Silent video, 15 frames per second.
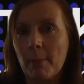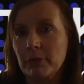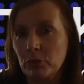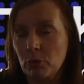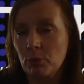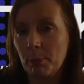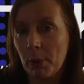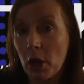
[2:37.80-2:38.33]

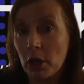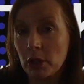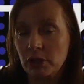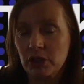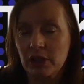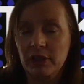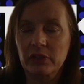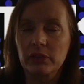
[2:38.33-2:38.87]
sort of
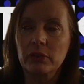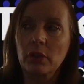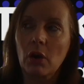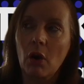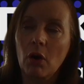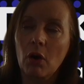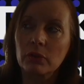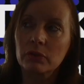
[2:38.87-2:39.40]
purchase
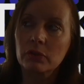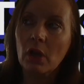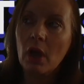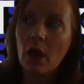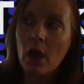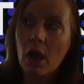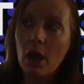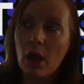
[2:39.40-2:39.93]
cost.
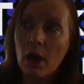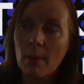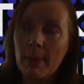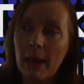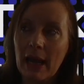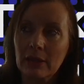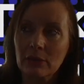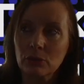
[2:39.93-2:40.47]

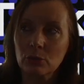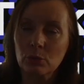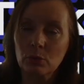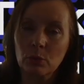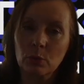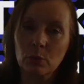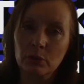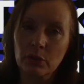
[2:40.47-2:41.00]
And you're
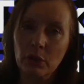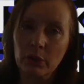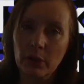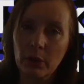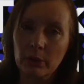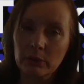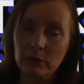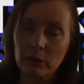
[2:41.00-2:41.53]
also
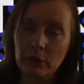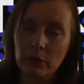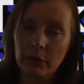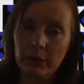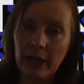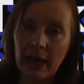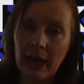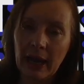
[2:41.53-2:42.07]
going to
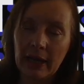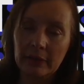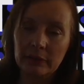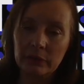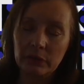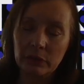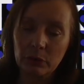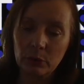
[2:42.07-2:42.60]
look at
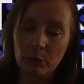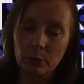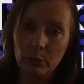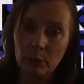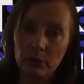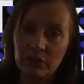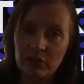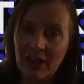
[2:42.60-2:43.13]

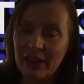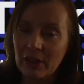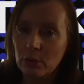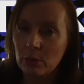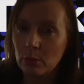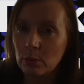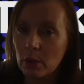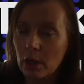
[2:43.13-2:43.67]
your
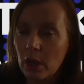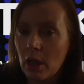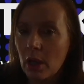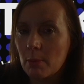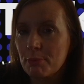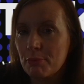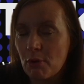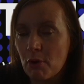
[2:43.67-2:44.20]
sale
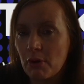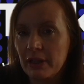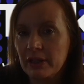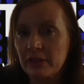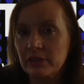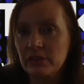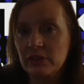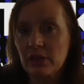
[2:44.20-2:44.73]

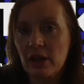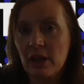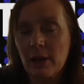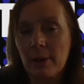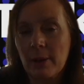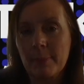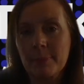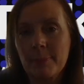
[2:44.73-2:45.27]
price,
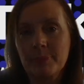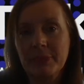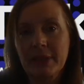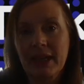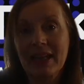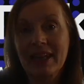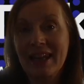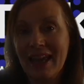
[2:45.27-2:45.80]

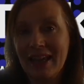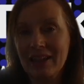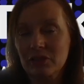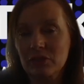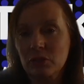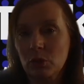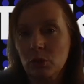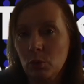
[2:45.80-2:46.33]

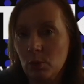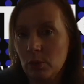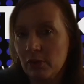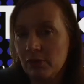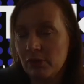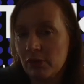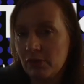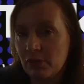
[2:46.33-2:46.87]
less all
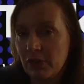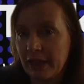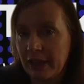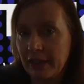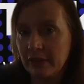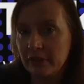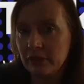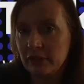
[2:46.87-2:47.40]
of the
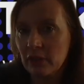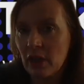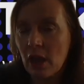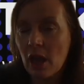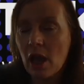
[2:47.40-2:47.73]
fees.